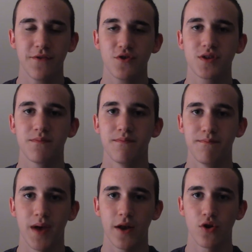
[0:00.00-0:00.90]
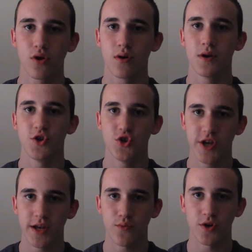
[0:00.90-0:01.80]
There's some better,
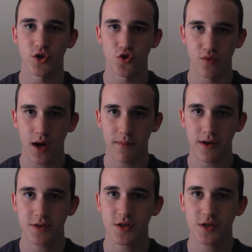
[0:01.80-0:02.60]
genuine drama.